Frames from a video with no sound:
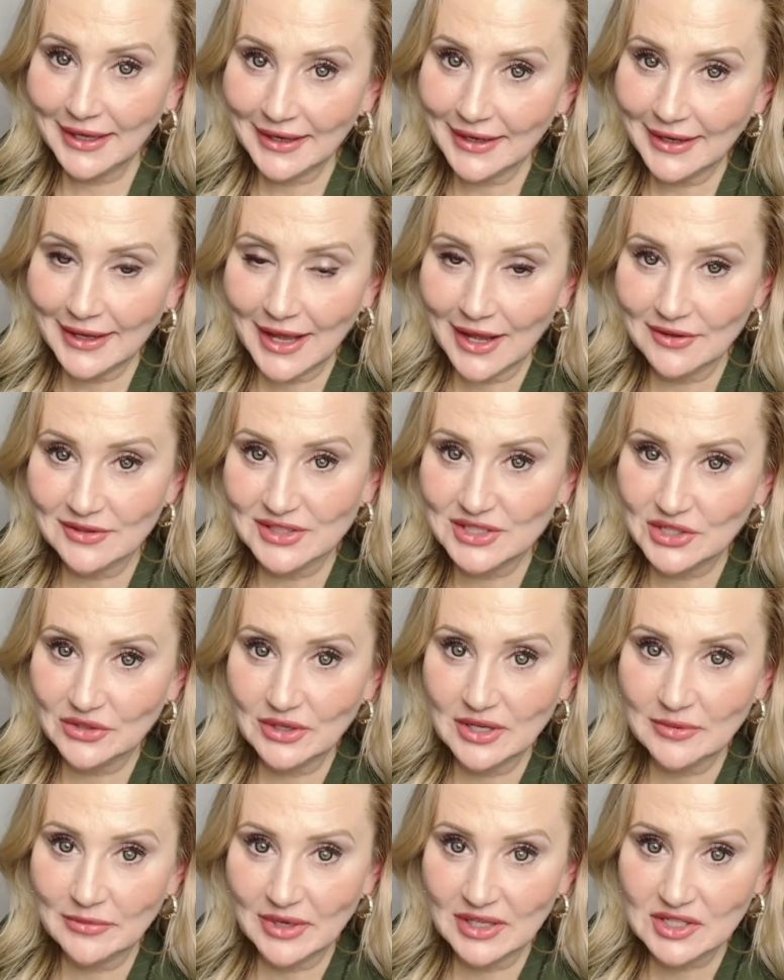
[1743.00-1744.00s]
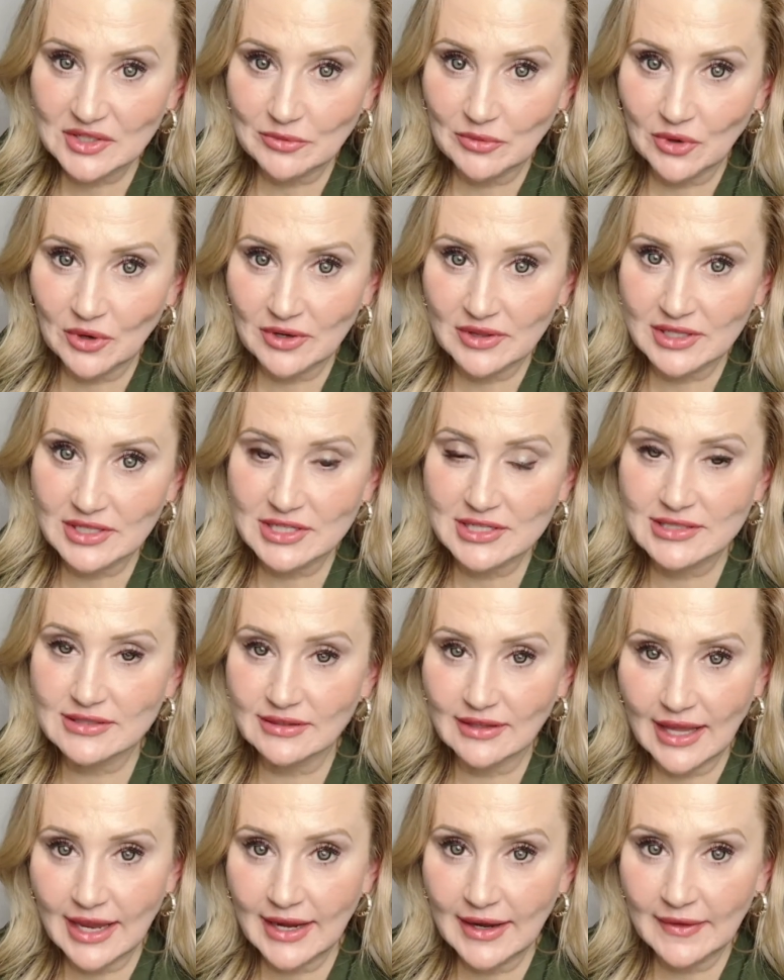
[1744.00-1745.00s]
getting out and doing much more than just
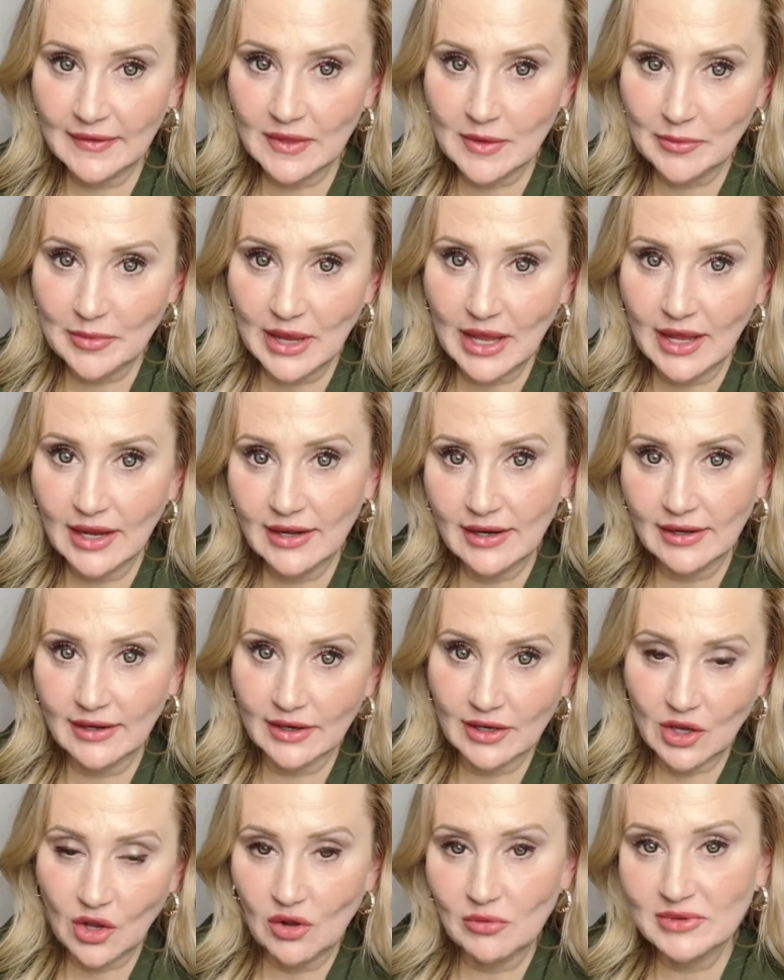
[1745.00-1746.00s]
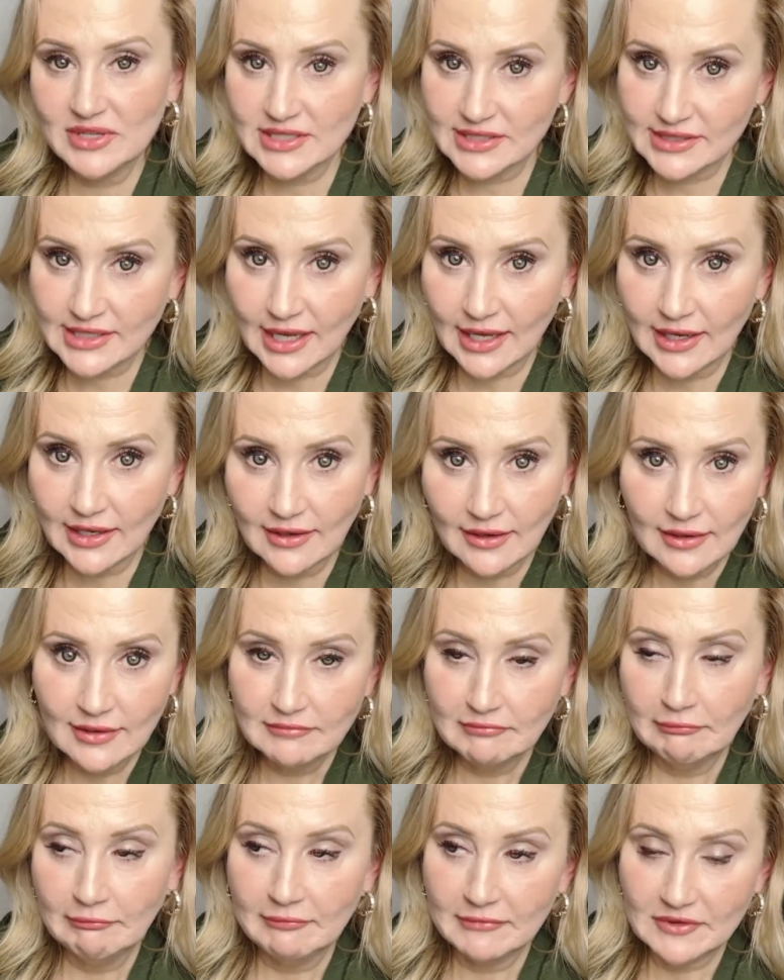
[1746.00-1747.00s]
laying in the bed in a coma state,
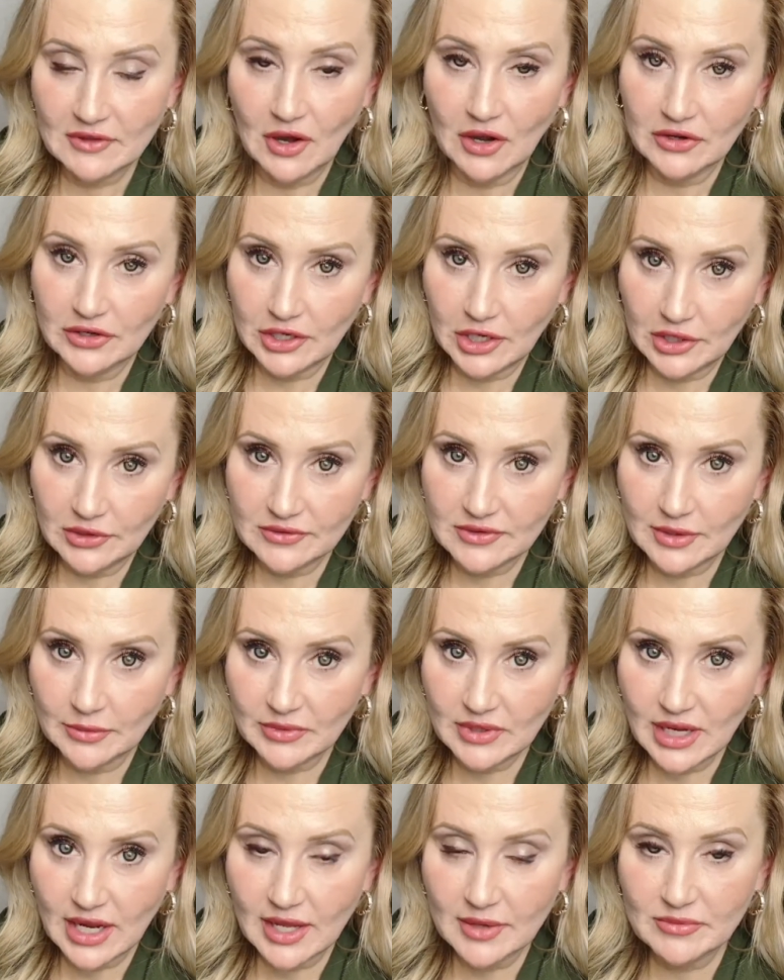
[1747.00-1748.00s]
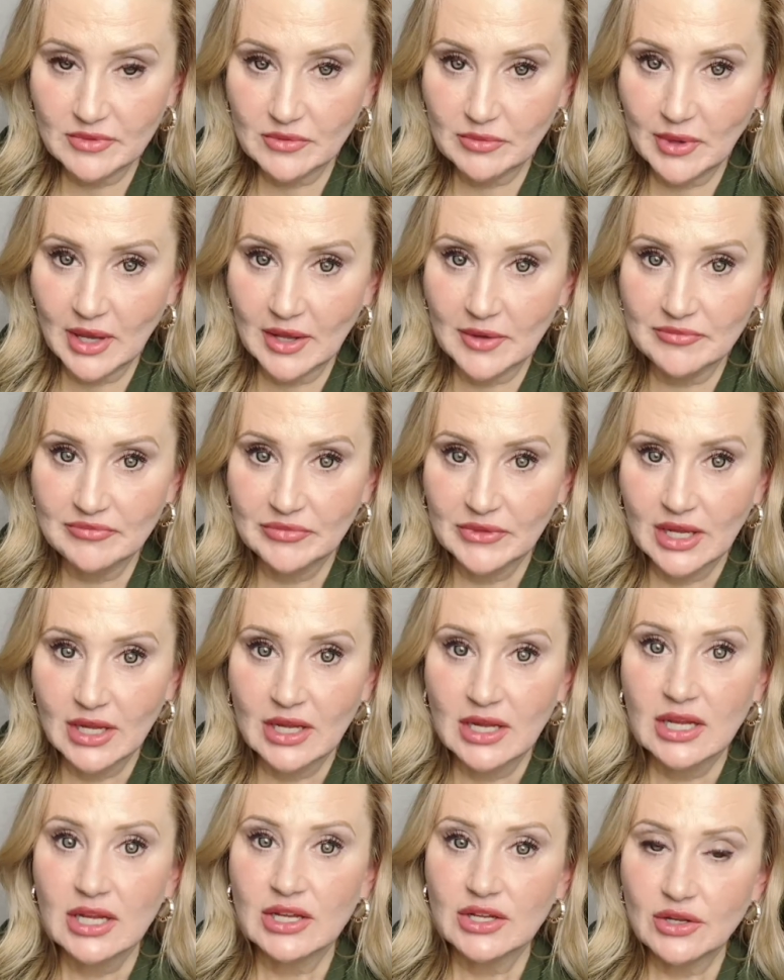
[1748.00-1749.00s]
it's hard to do sometimes. But
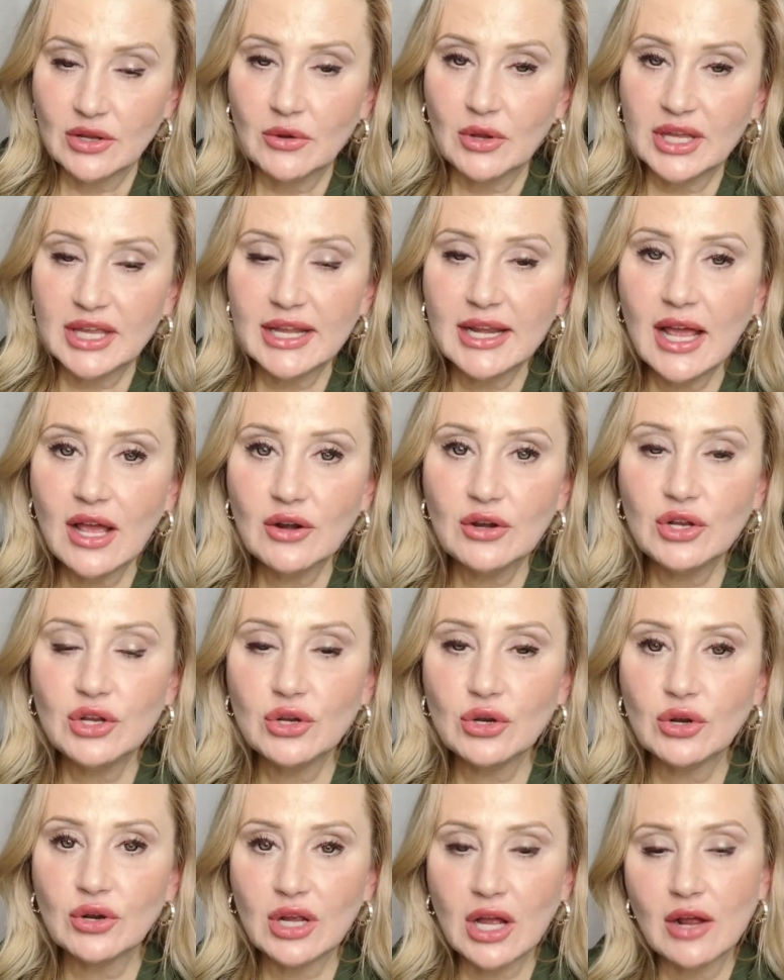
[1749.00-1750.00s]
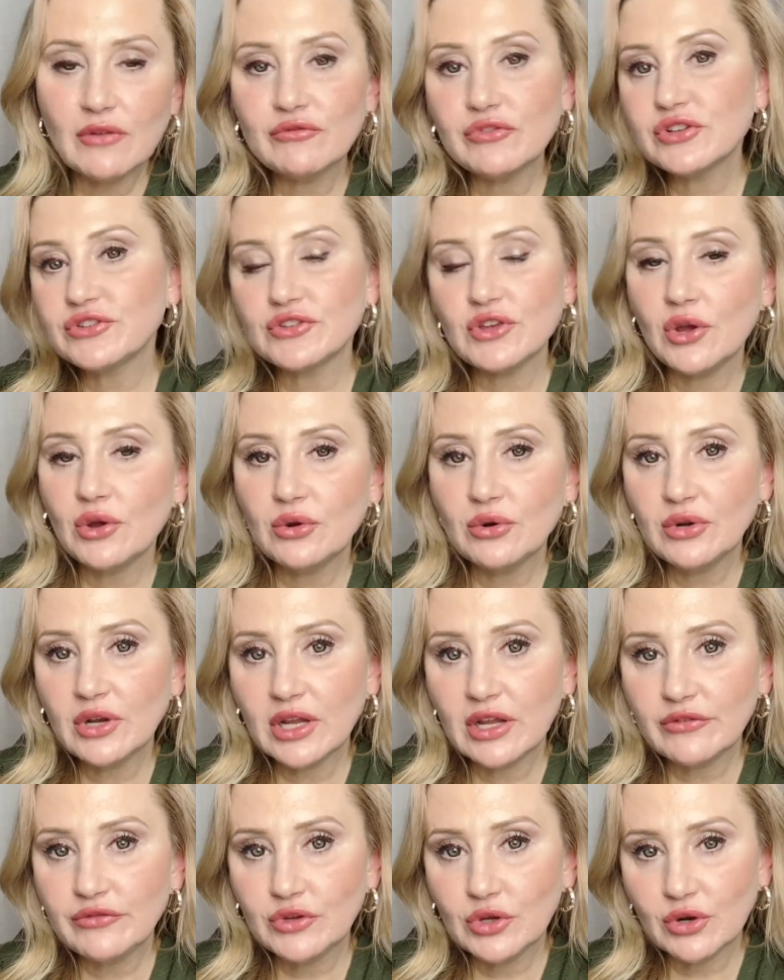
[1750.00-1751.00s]
get out of your comfort zone
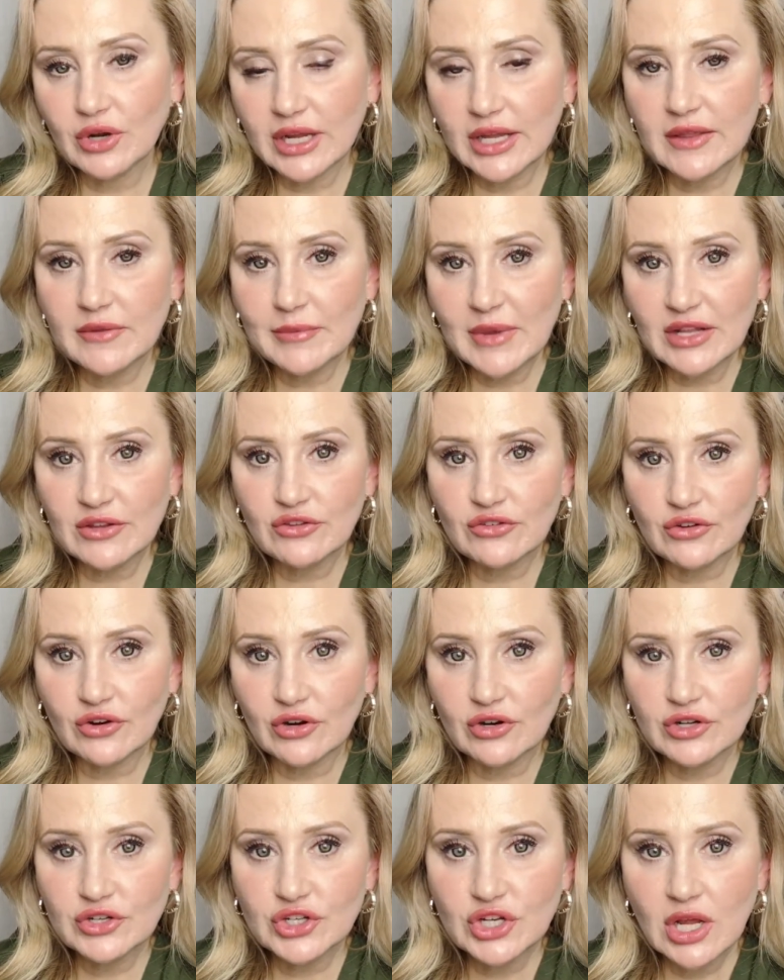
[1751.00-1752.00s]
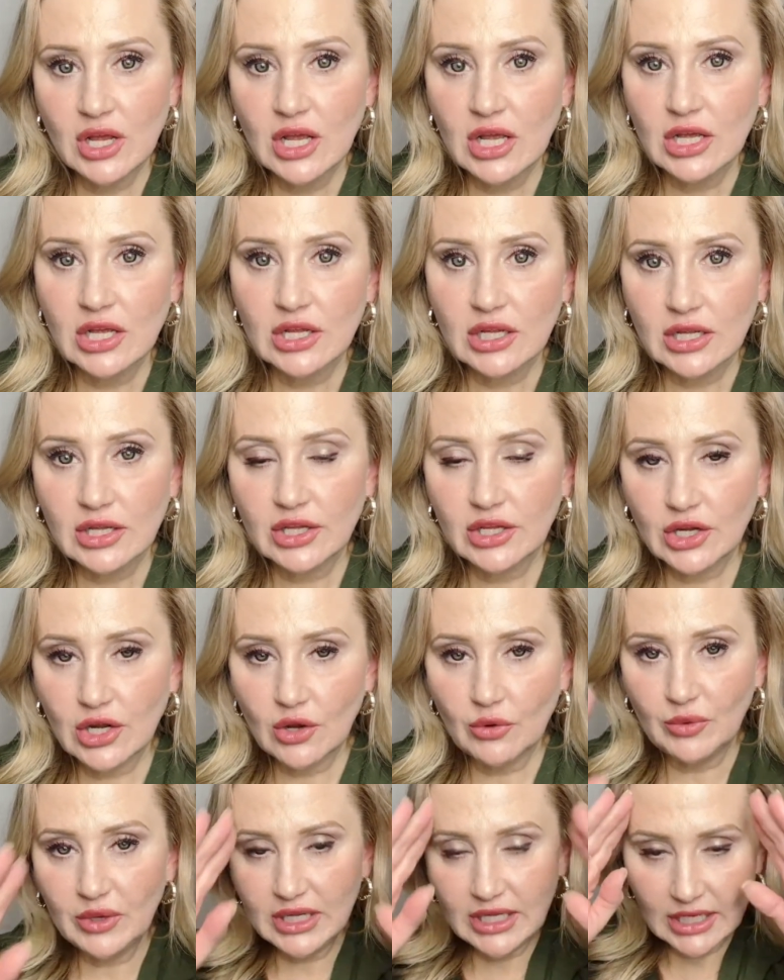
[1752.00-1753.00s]
if you're in med surg.
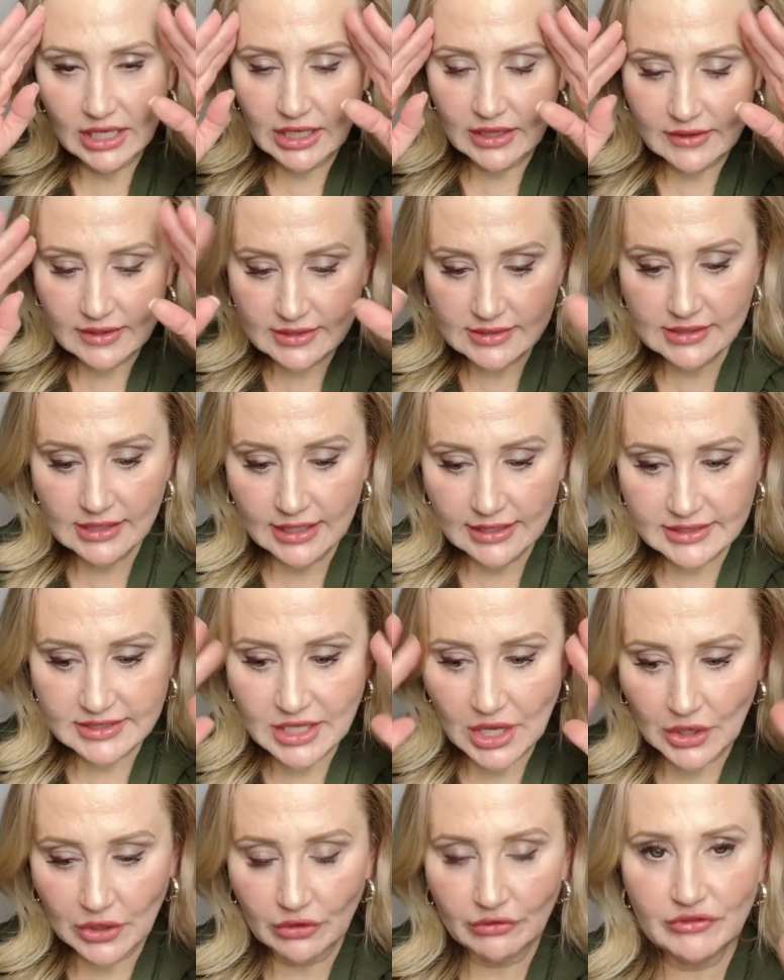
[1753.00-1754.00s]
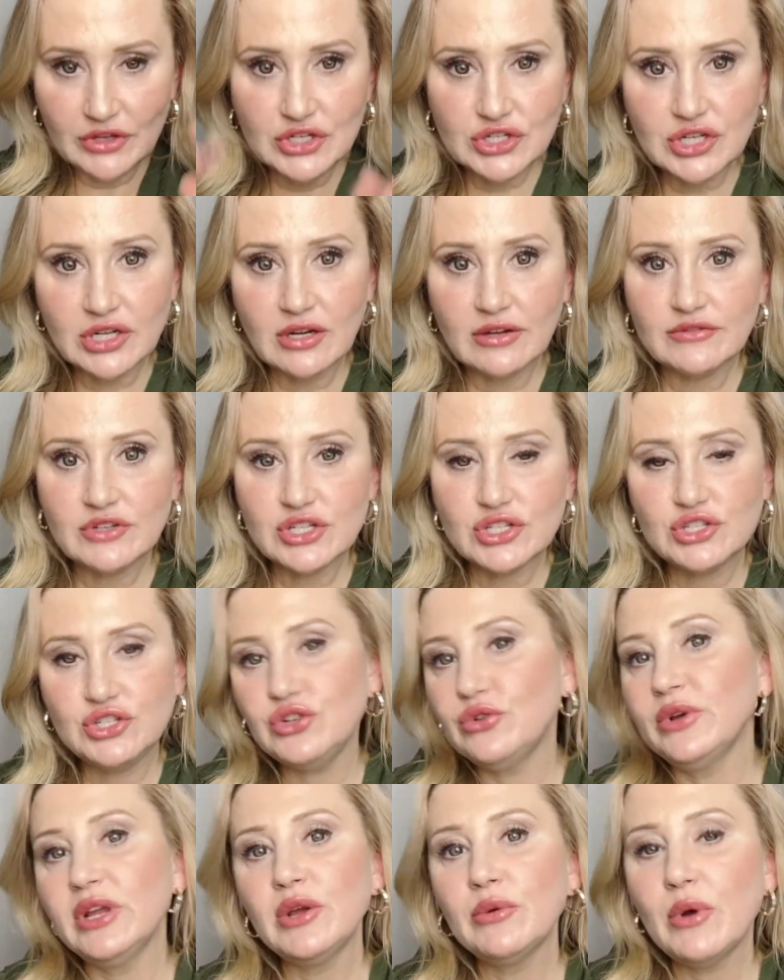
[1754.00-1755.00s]
We get in this tunnel vision of just
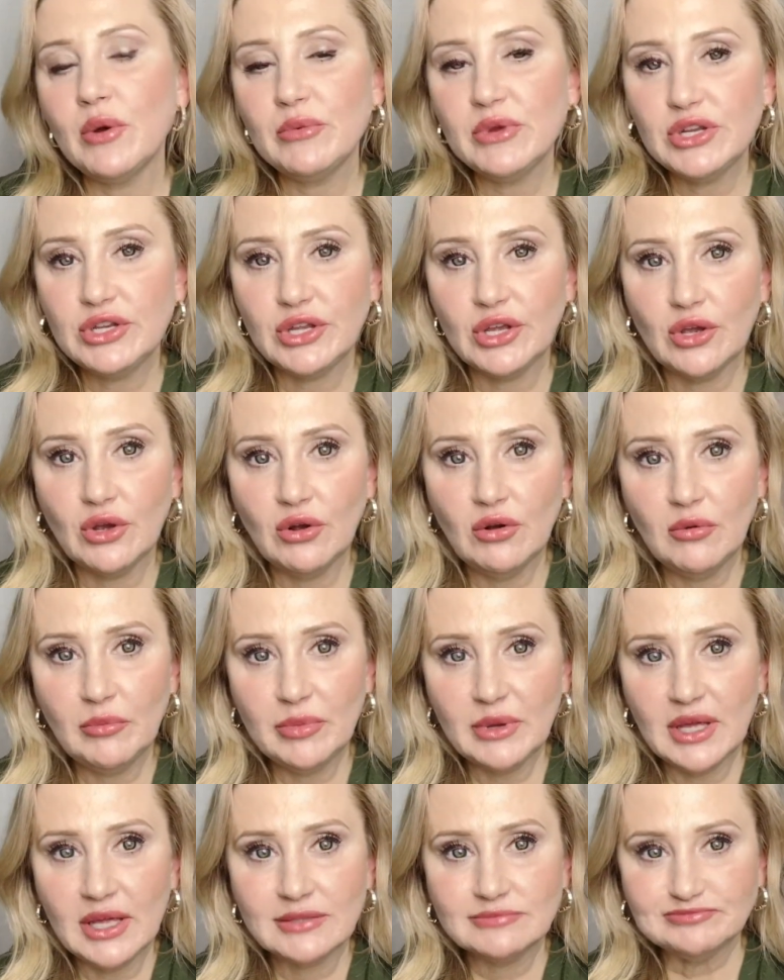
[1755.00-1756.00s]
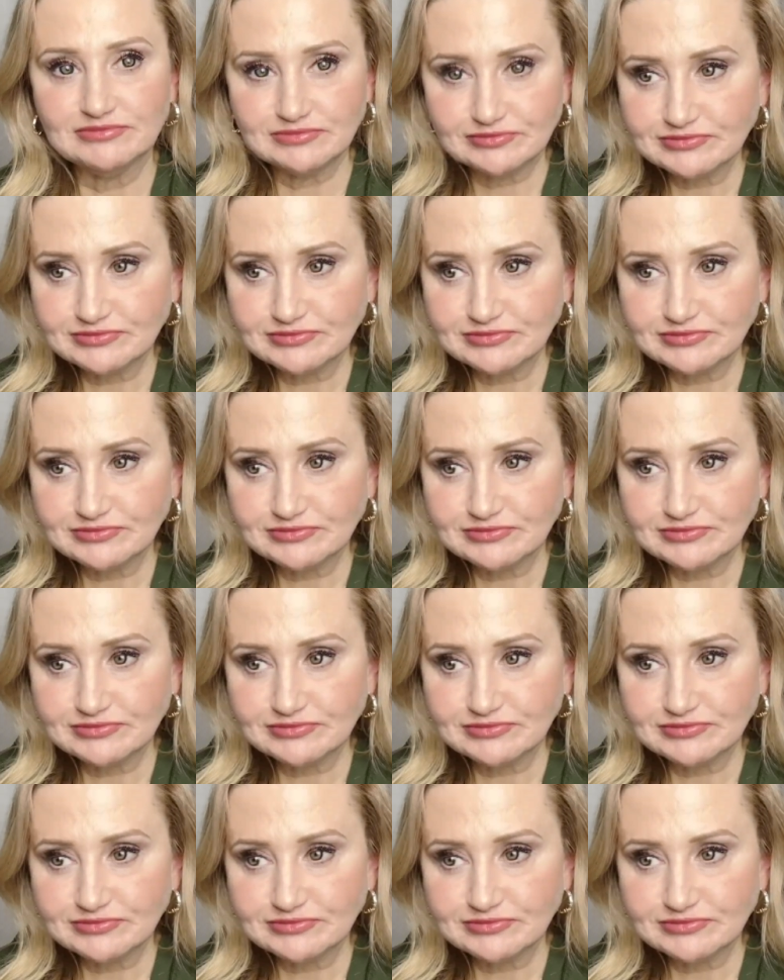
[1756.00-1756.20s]
doing what we do, but